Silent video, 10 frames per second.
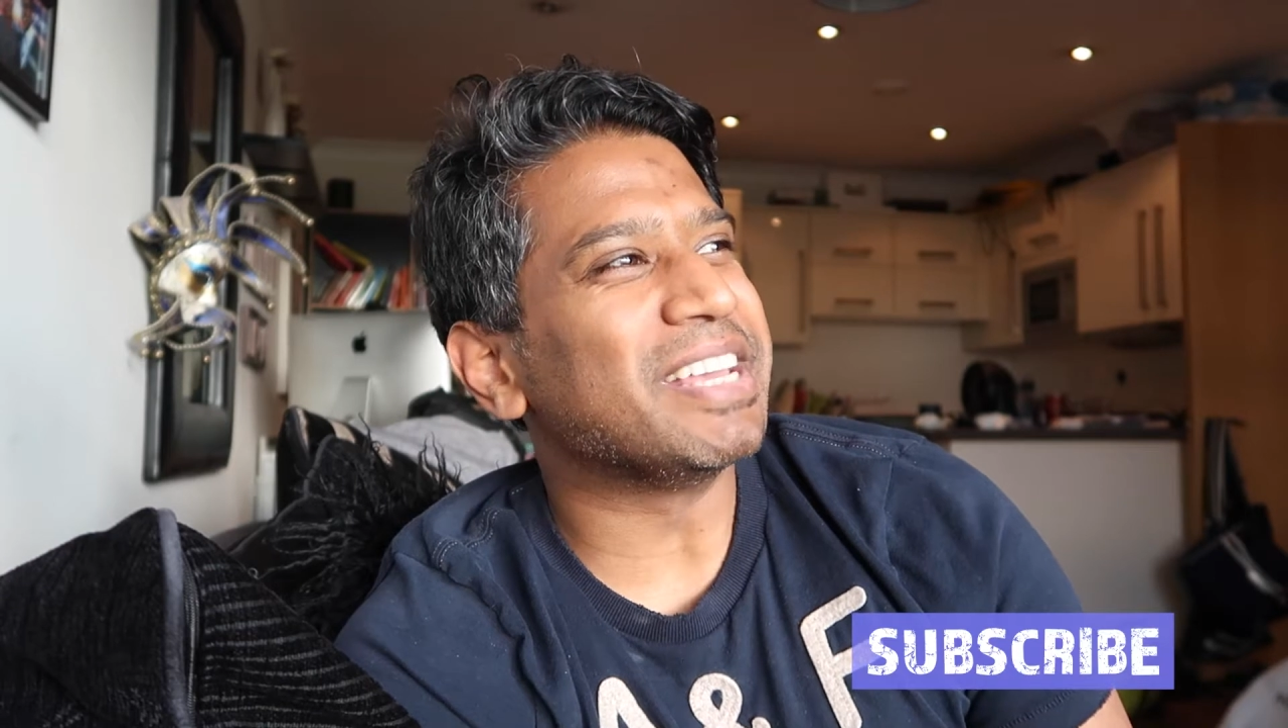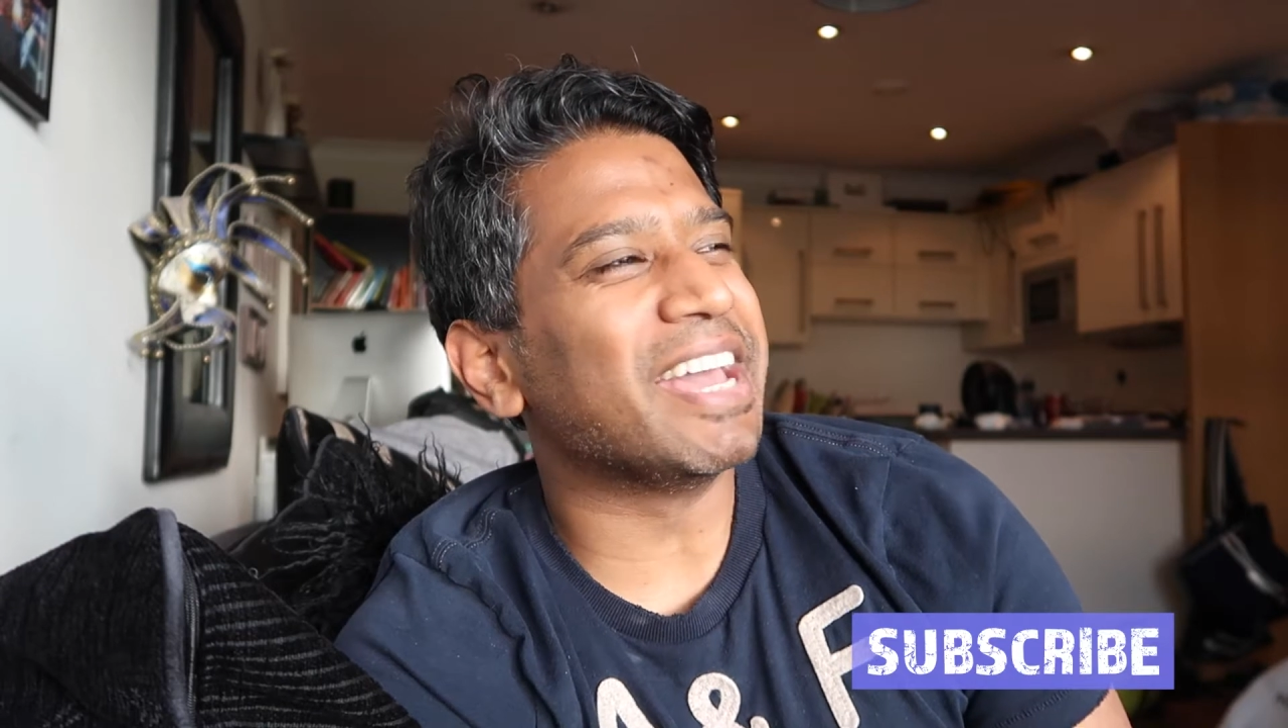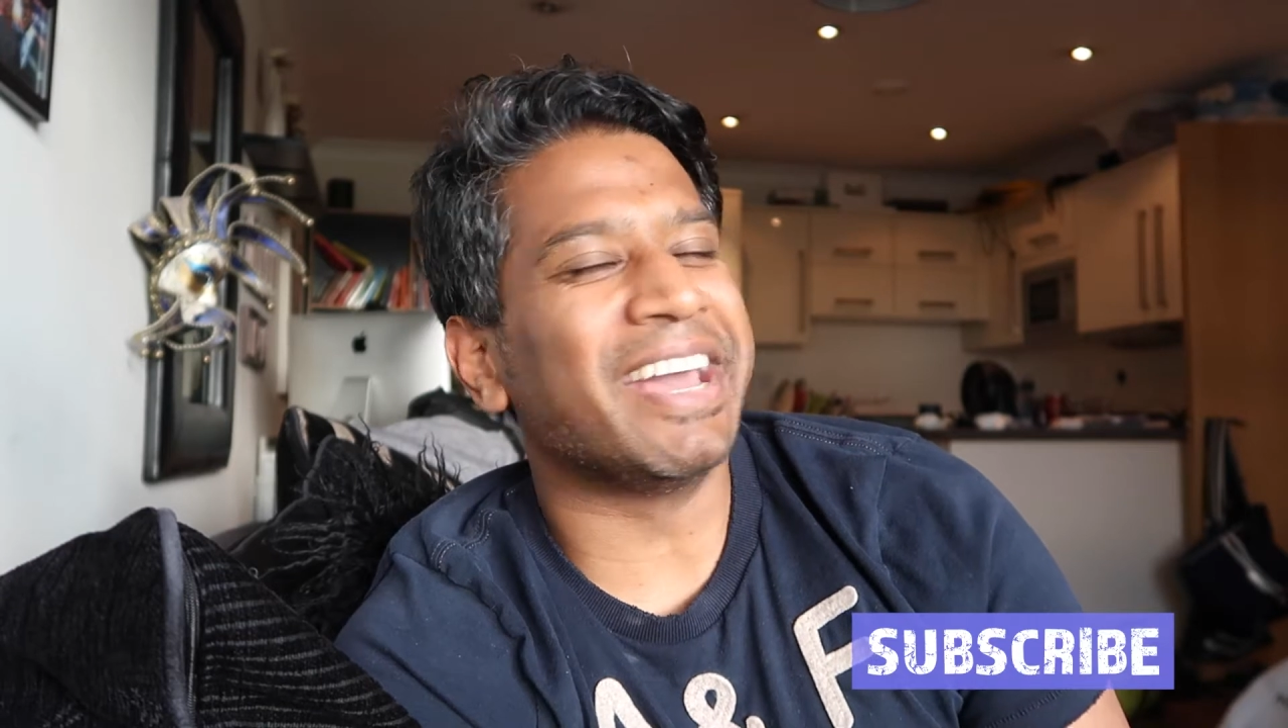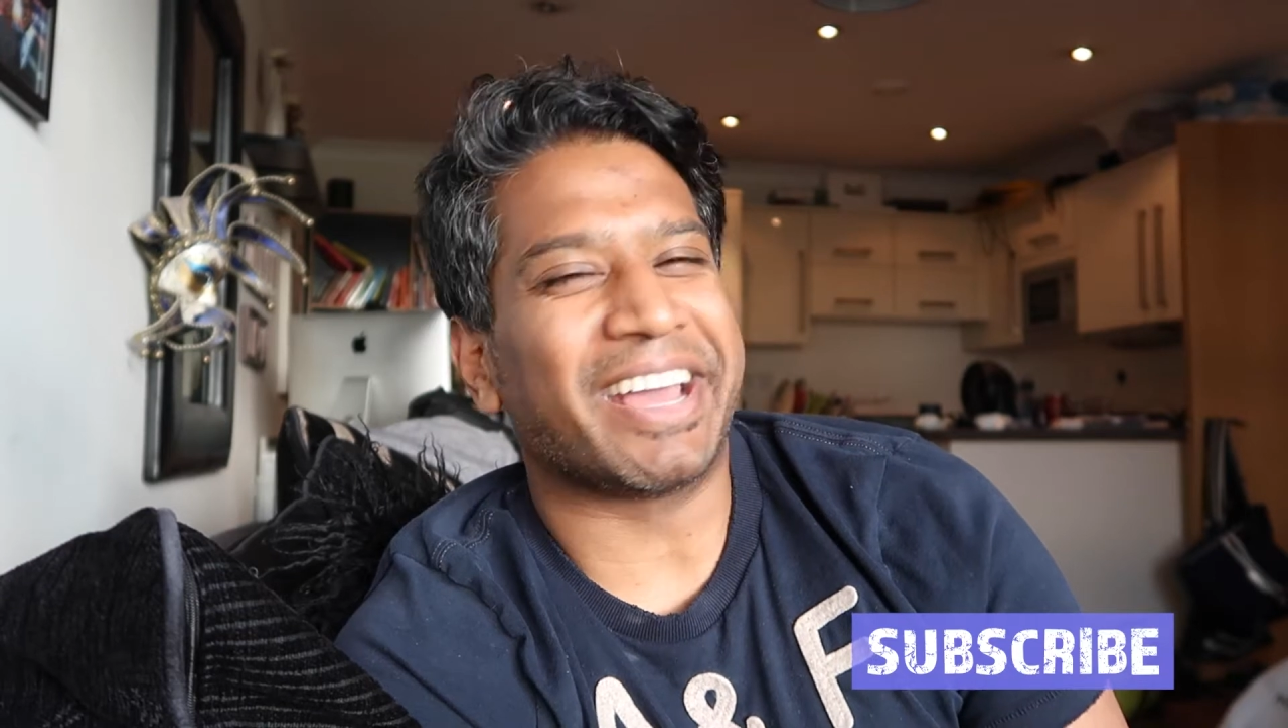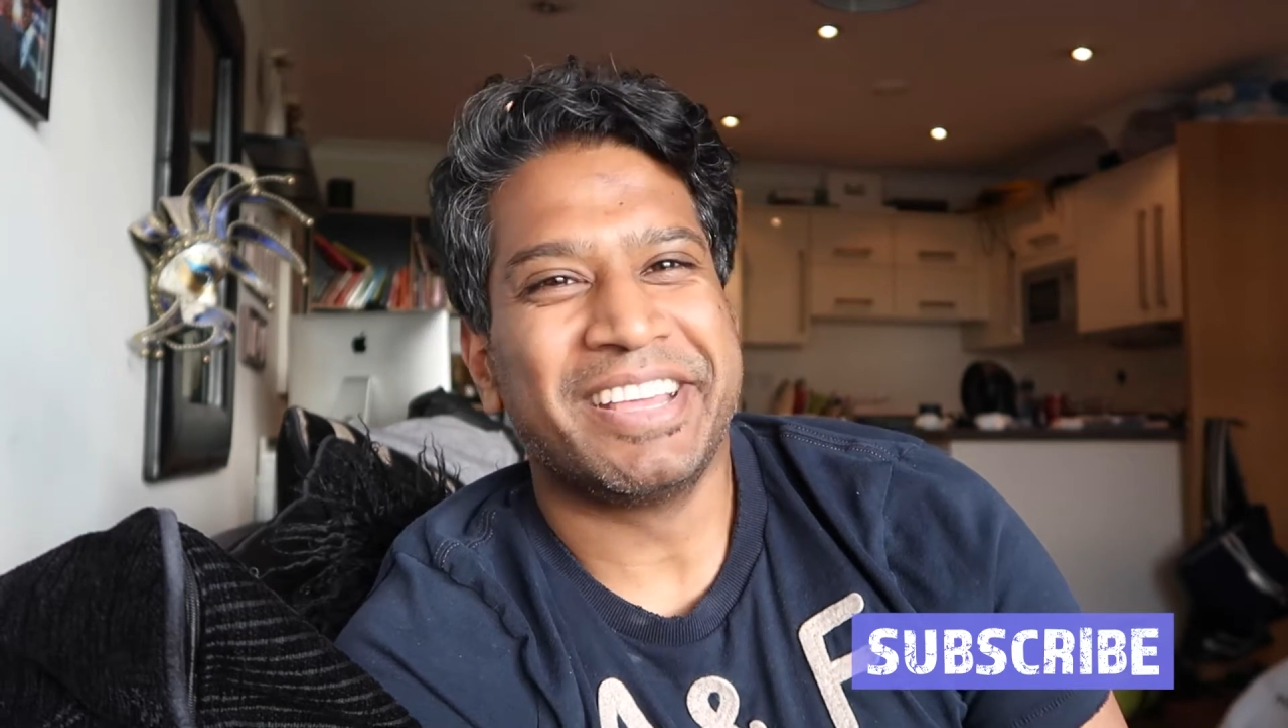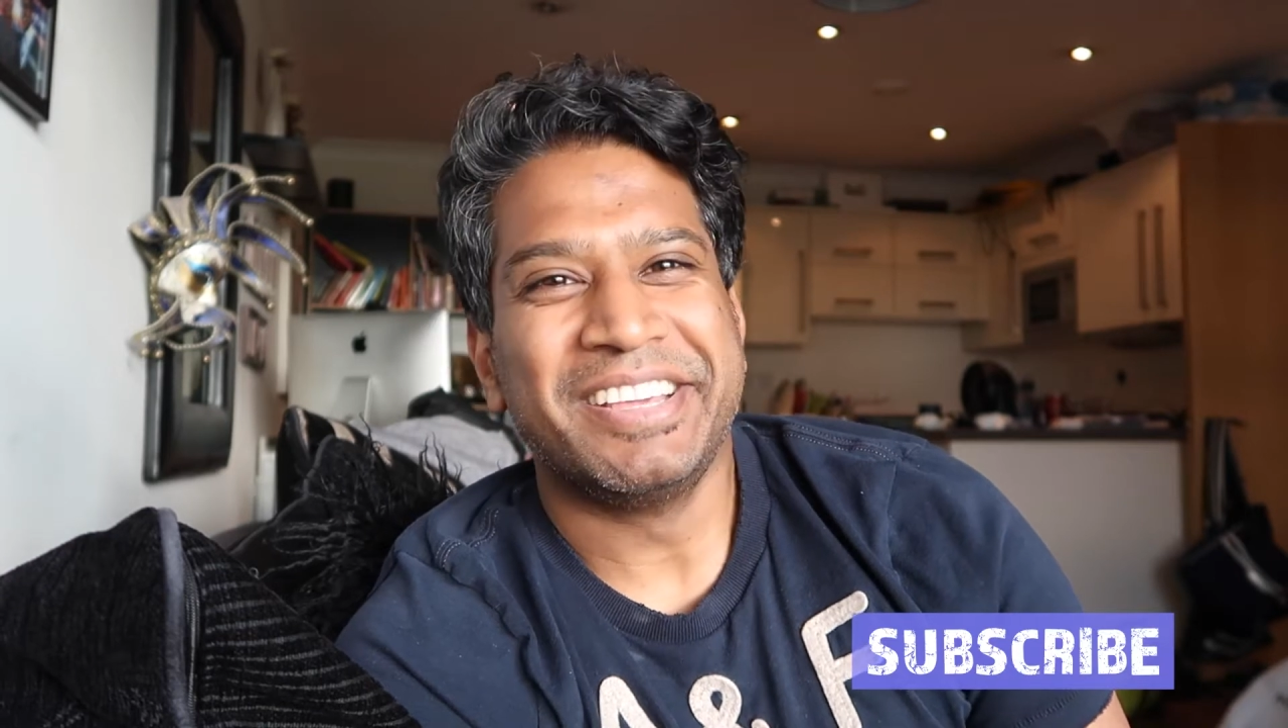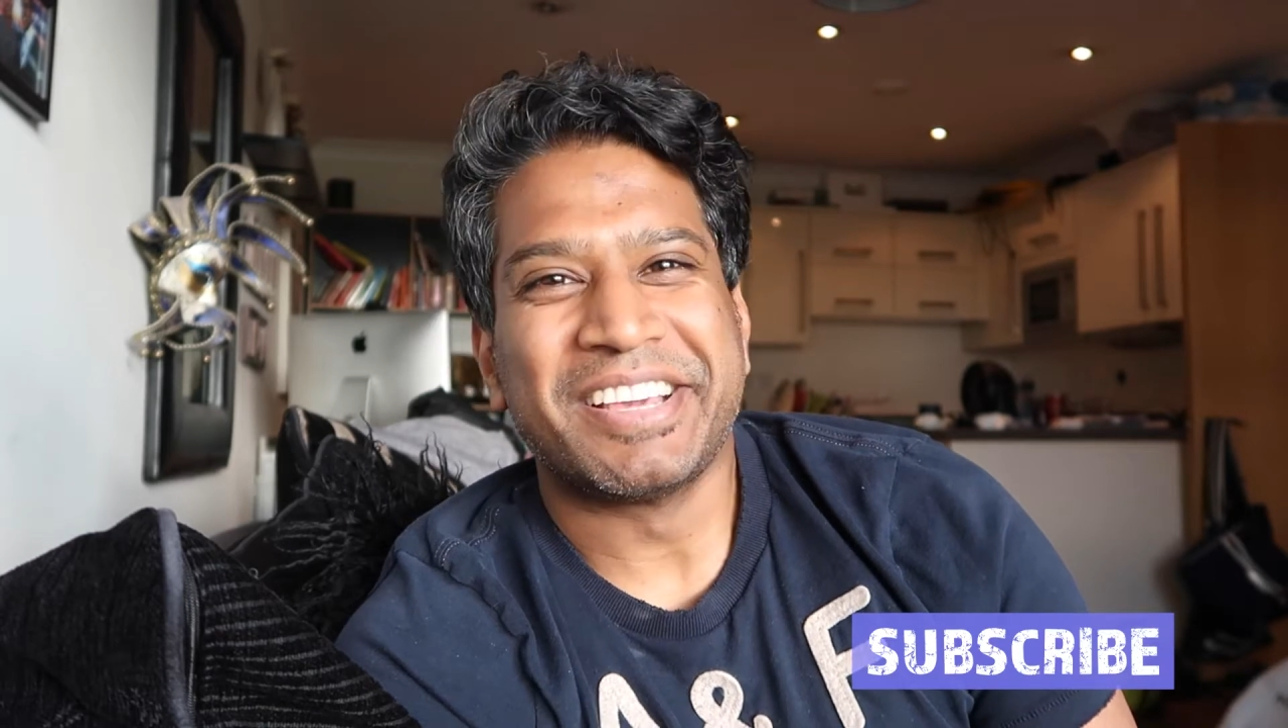Yeah.